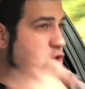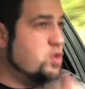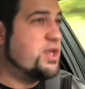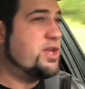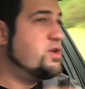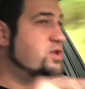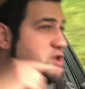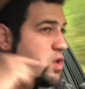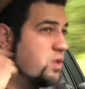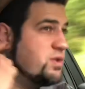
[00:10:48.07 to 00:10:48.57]
They
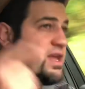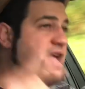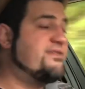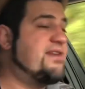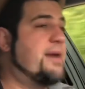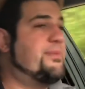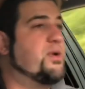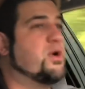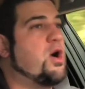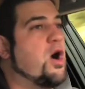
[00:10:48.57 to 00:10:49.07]
used to only have
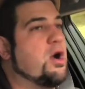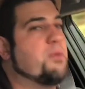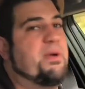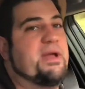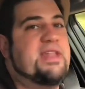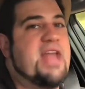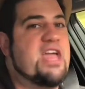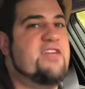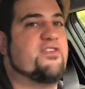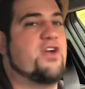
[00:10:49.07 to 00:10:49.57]
Apple CarPlay,
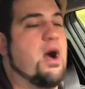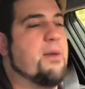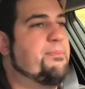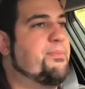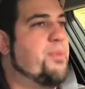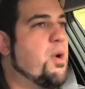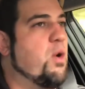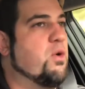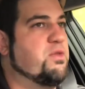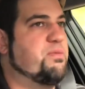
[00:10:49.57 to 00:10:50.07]
now you've got
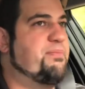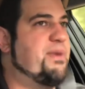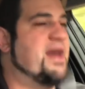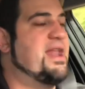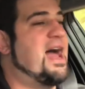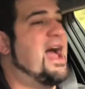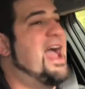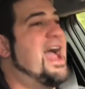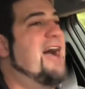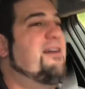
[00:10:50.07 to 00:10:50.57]
both, but
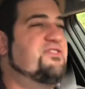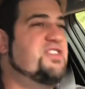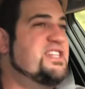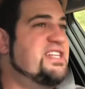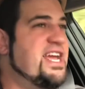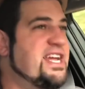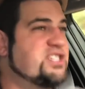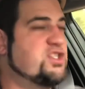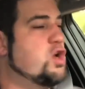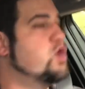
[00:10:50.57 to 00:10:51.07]
I have to
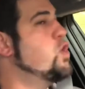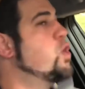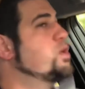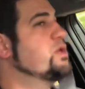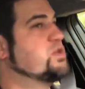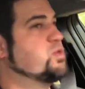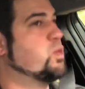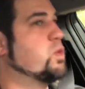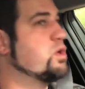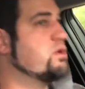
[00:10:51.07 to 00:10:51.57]
take Toyota's
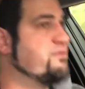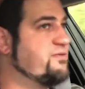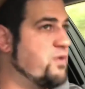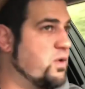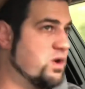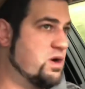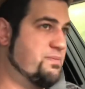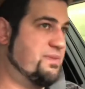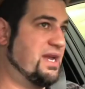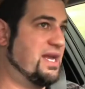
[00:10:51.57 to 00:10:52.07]
word for
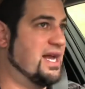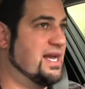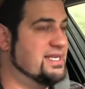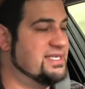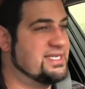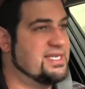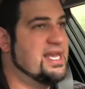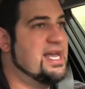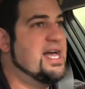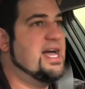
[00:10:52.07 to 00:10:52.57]
it because
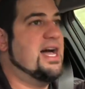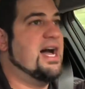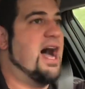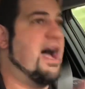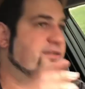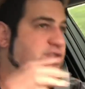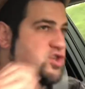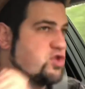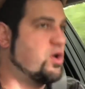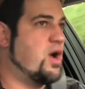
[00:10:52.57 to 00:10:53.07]

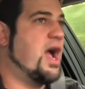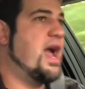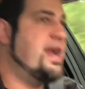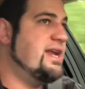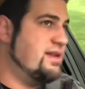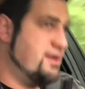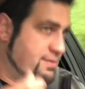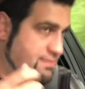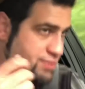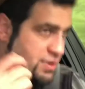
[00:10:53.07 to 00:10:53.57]
I've tried
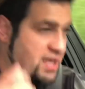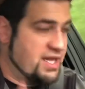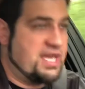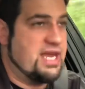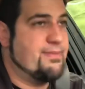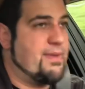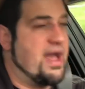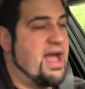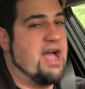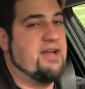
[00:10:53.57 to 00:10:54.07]
plugging in
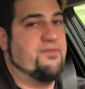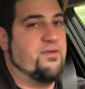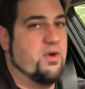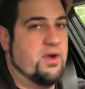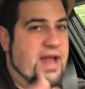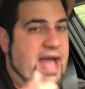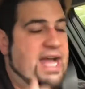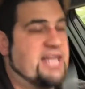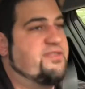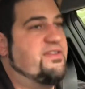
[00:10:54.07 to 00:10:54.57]
my iPhone and
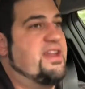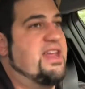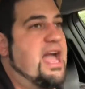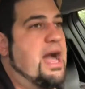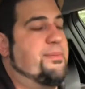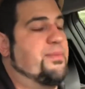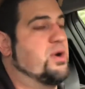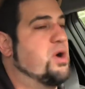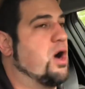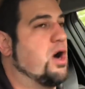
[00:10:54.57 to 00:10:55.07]
activating
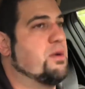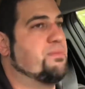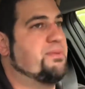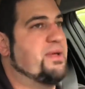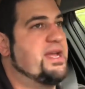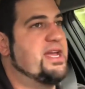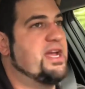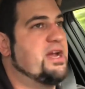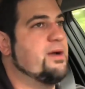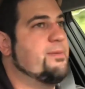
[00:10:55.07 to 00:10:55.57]
Apple CarPlay
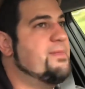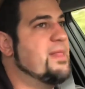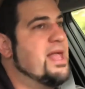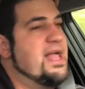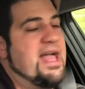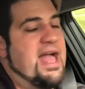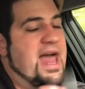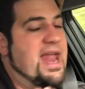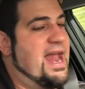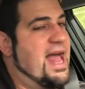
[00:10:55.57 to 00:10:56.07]
here,
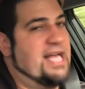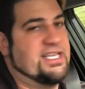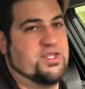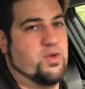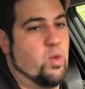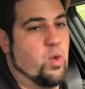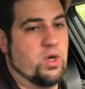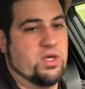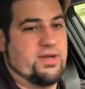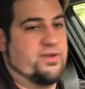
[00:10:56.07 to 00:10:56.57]
and it hasn't
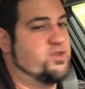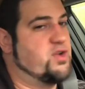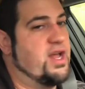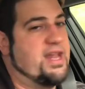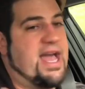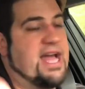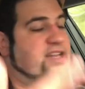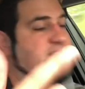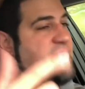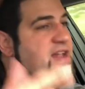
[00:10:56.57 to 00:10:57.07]
worked. I've tried
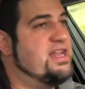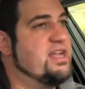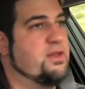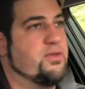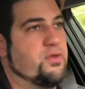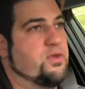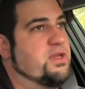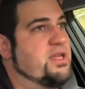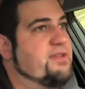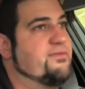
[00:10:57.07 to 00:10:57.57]
activating it
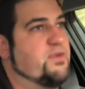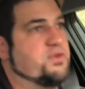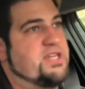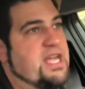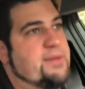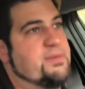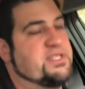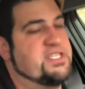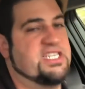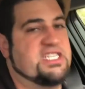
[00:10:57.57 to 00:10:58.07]
through the
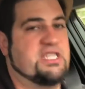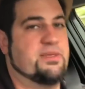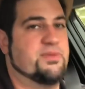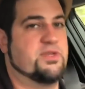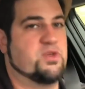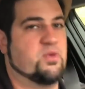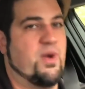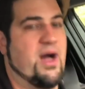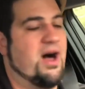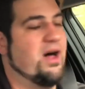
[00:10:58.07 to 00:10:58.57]
infotainment system as
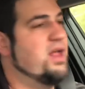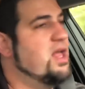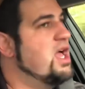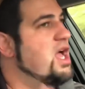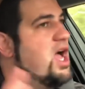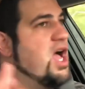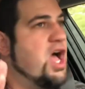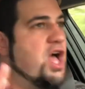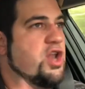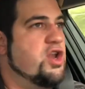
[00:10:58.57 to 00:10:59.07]
well.
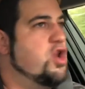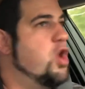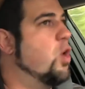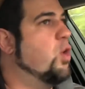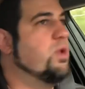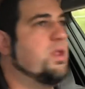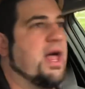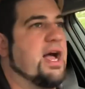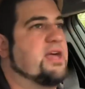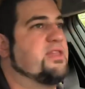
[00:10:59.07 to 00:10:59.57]
No
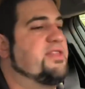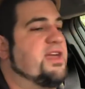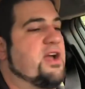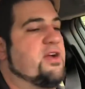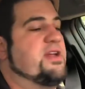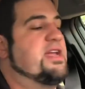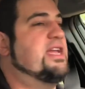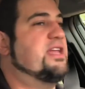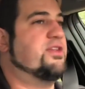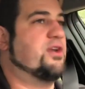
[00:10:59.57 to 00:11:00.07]
luck there
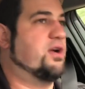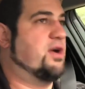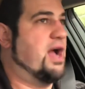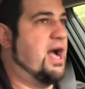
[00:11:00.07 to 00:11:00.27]
either.